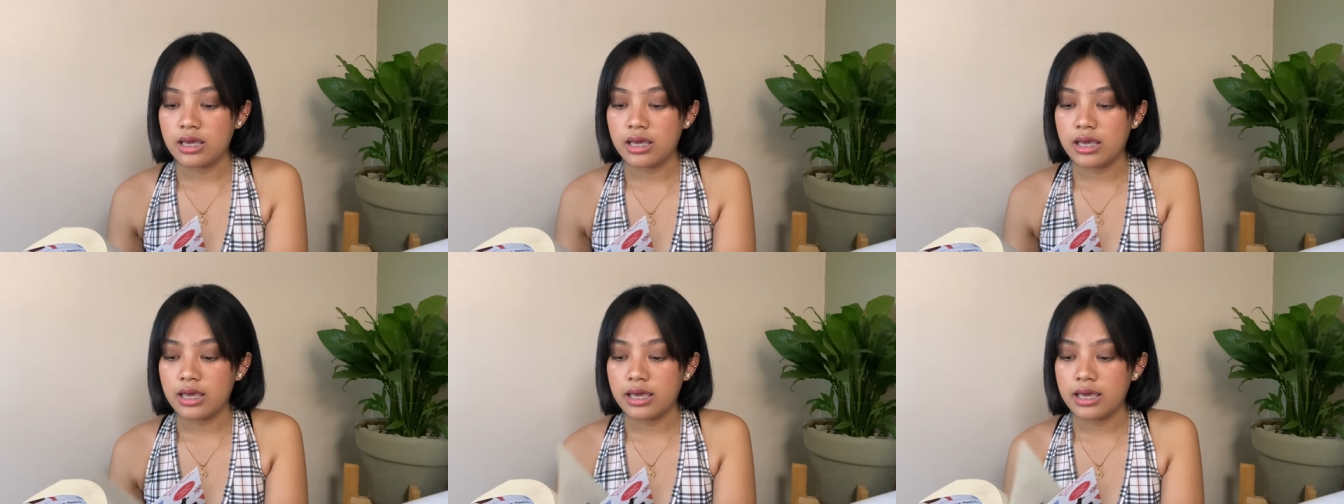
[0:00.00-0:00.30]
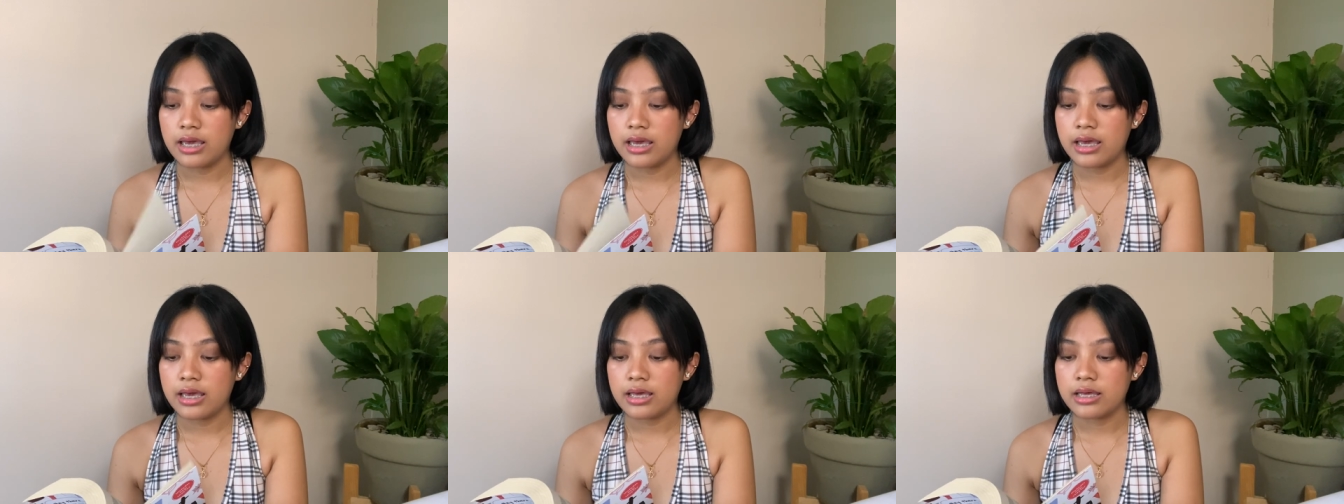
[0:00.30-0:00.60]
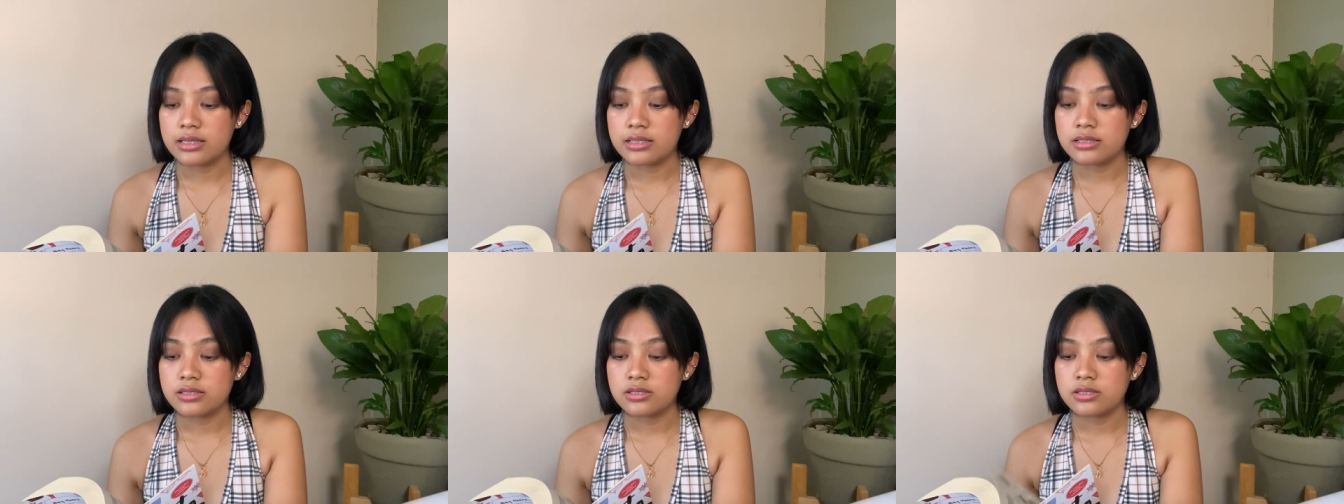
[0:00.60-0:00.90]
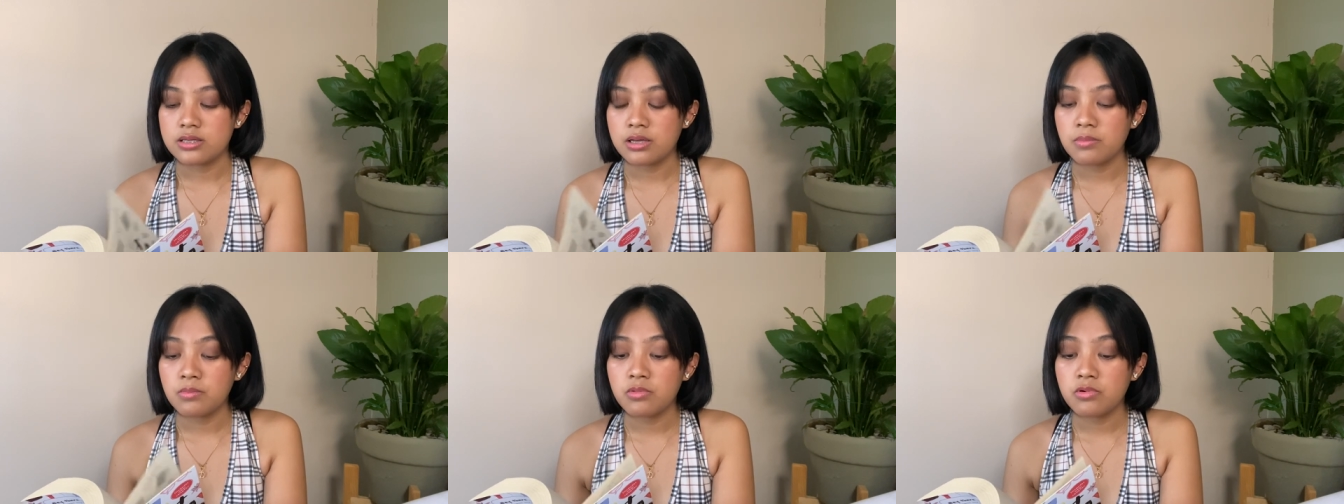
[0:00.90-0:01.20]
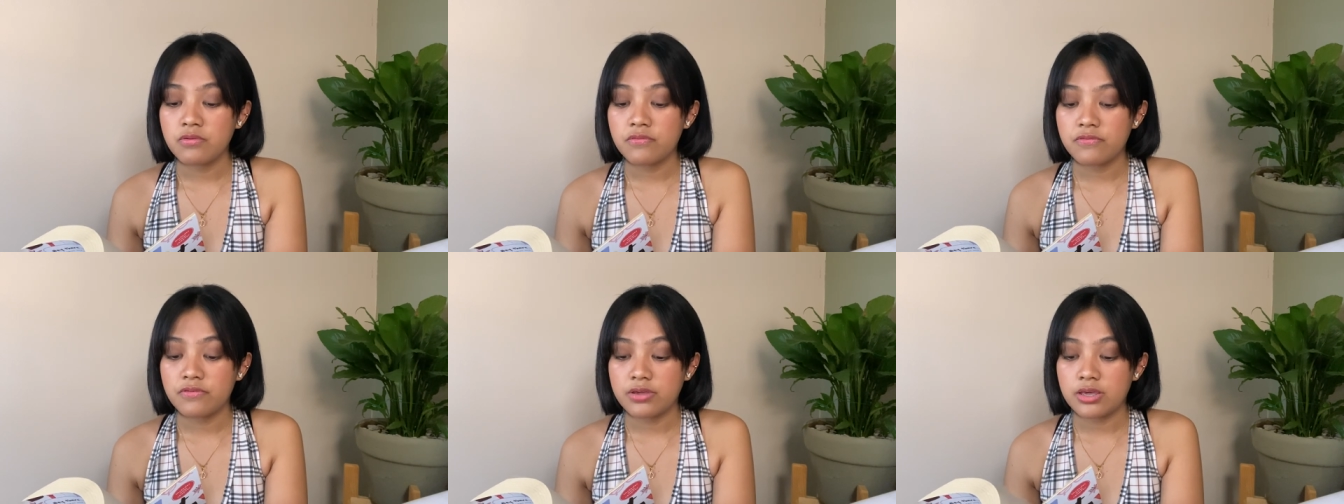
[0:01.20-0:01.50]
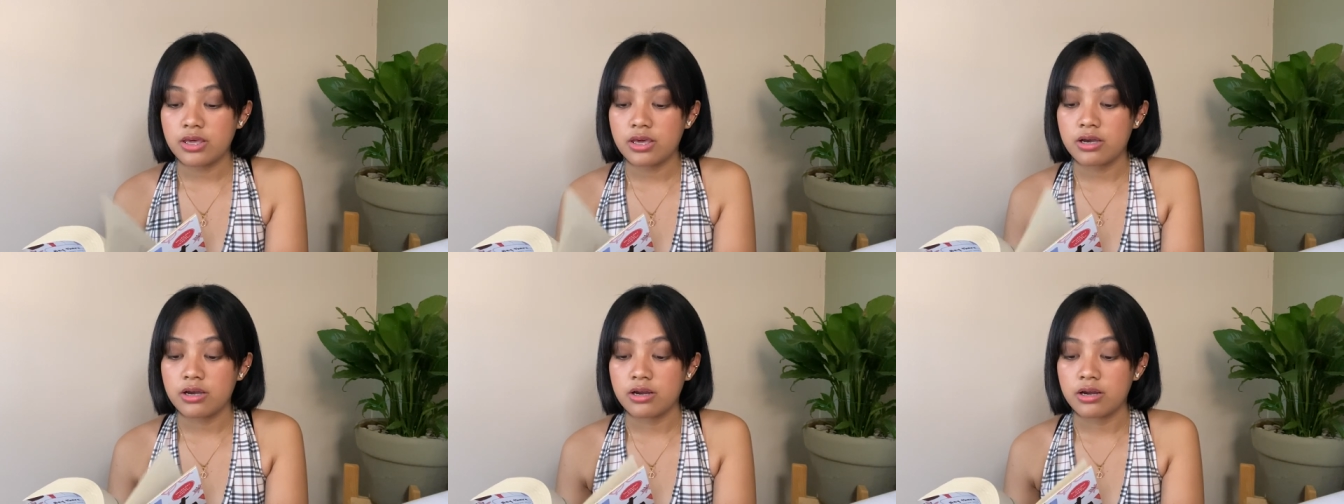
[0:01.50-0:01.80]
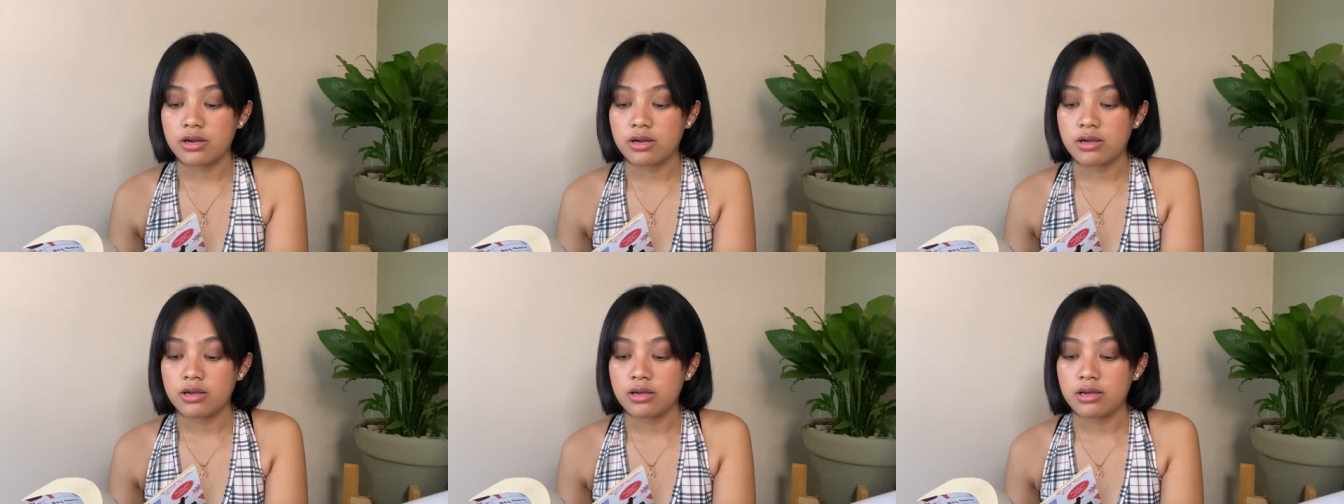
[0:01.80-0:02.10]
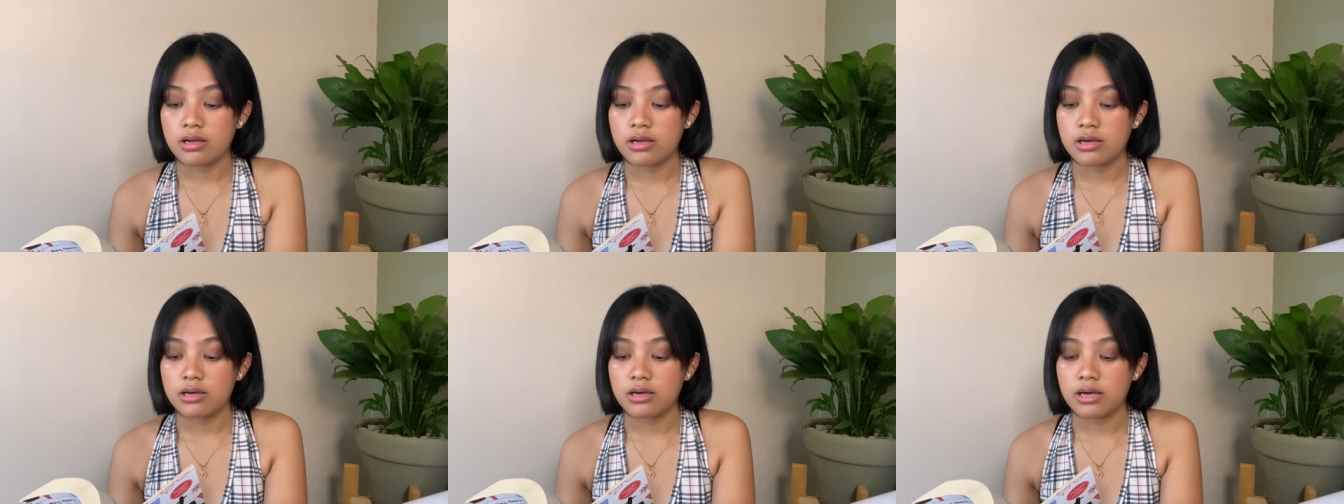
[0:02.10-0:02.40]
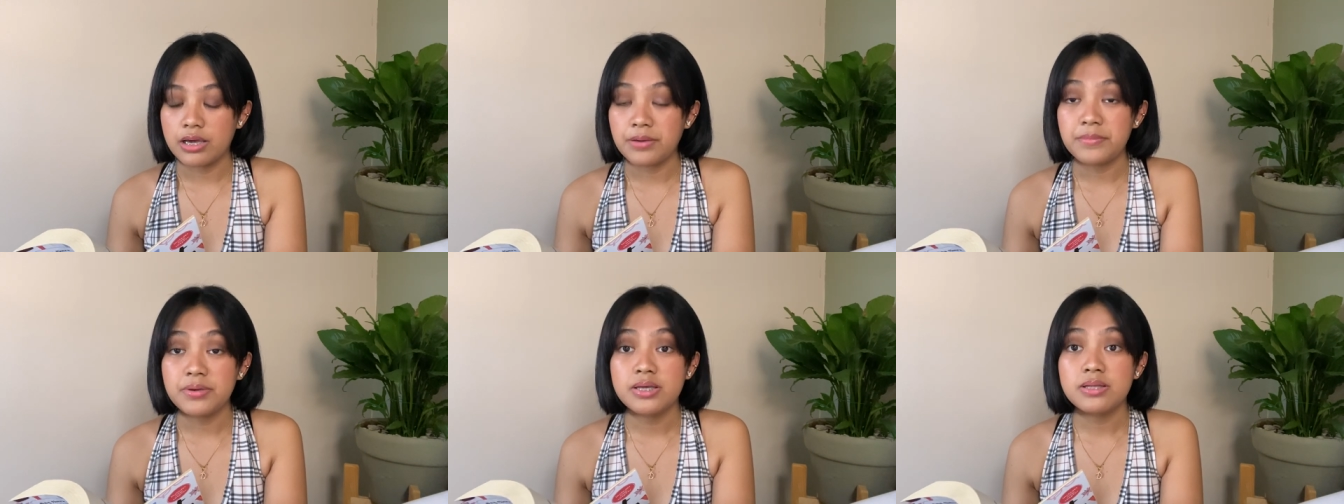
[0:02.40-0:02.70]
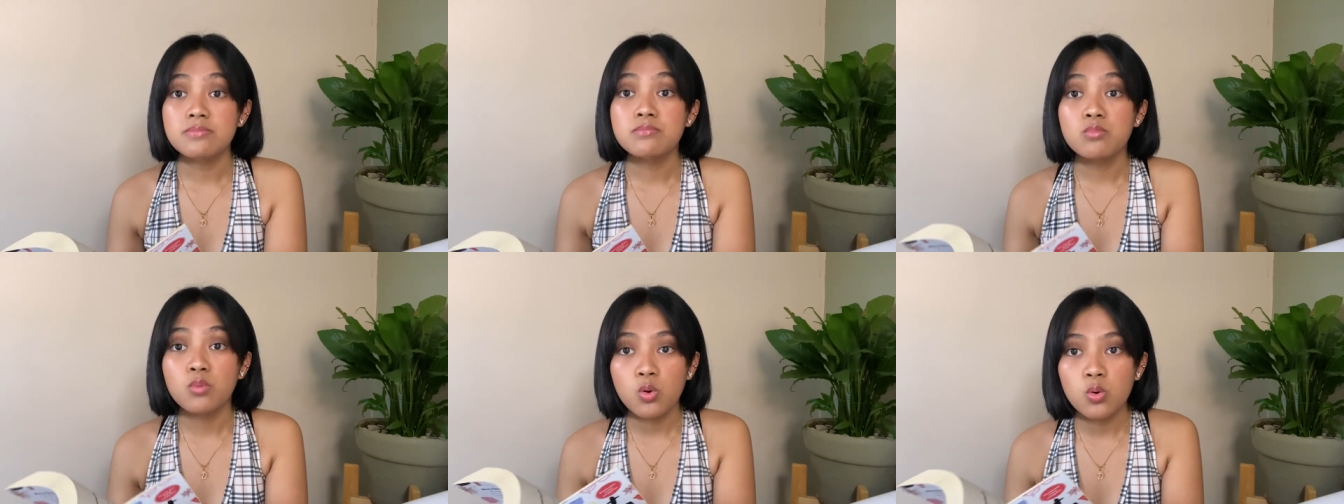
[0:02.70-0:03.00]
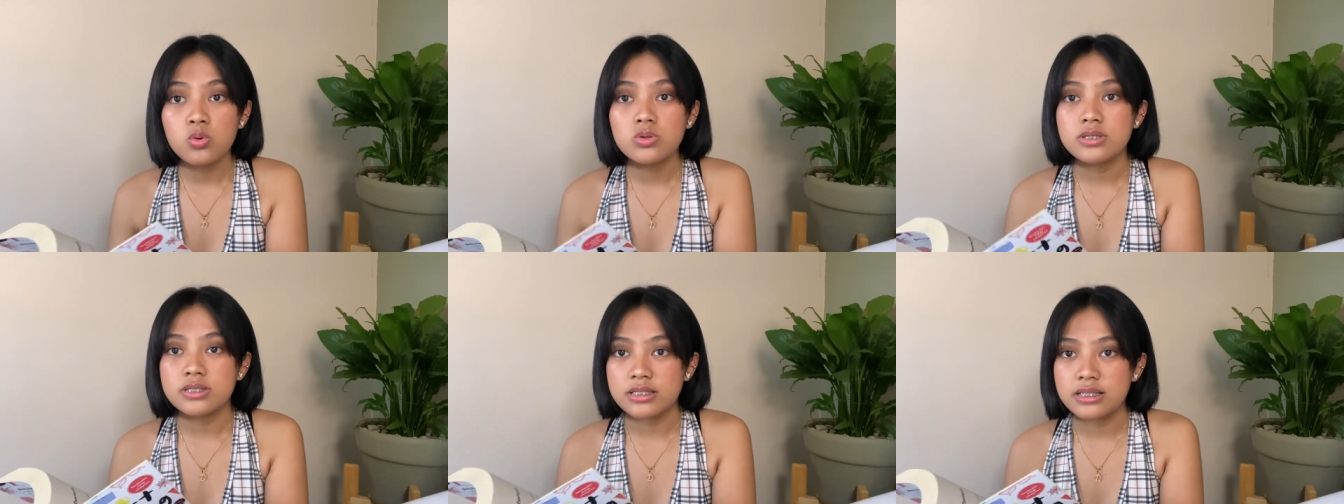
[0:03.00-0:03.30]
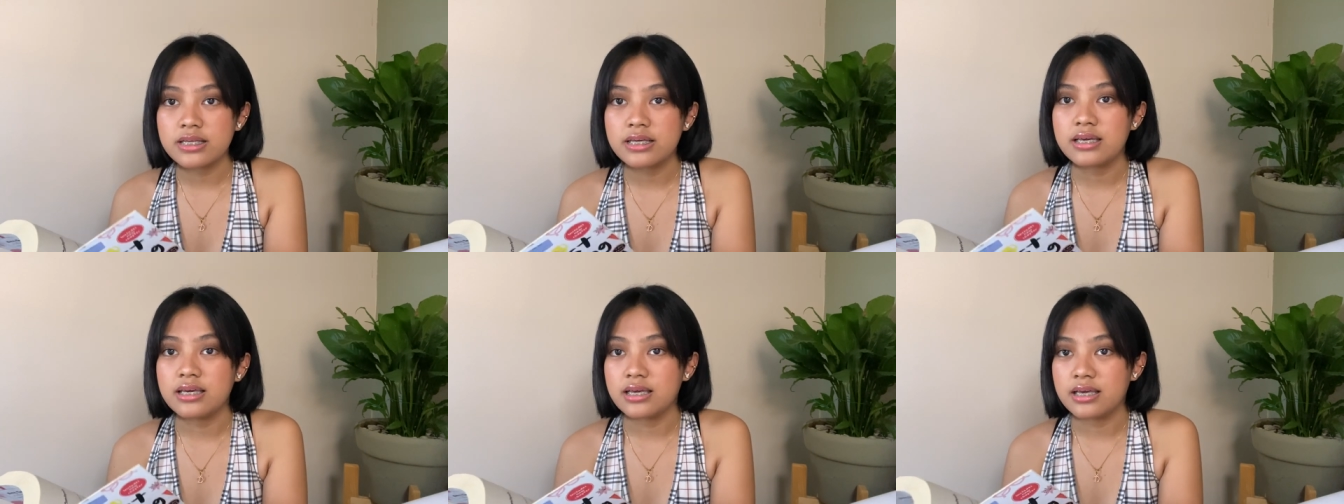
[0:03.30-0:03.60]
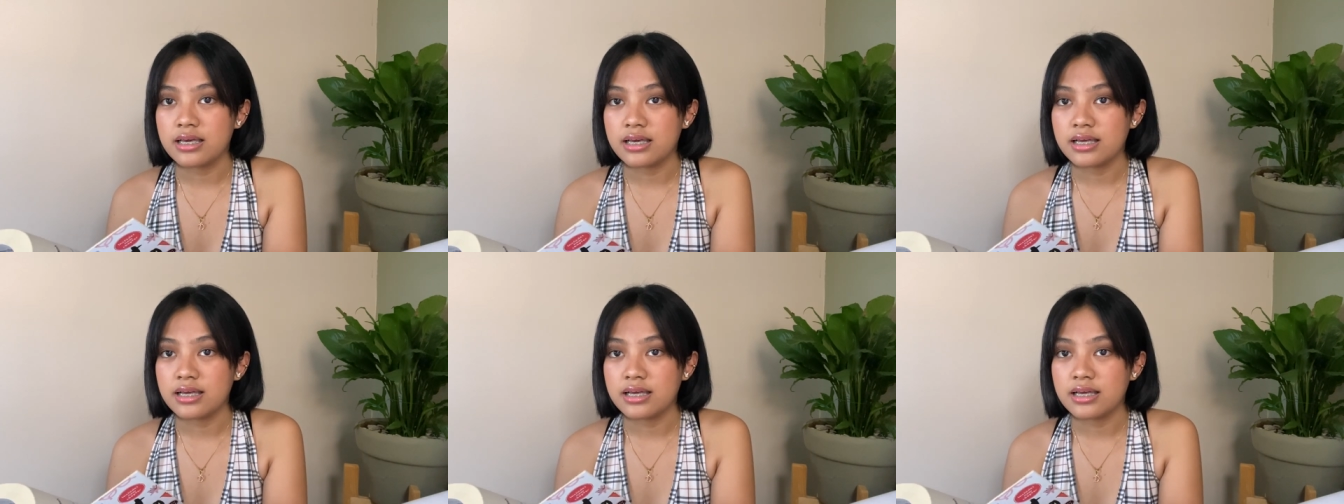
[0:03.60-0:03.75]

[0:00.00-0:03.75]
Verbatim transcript: and some of here, I mean mostly,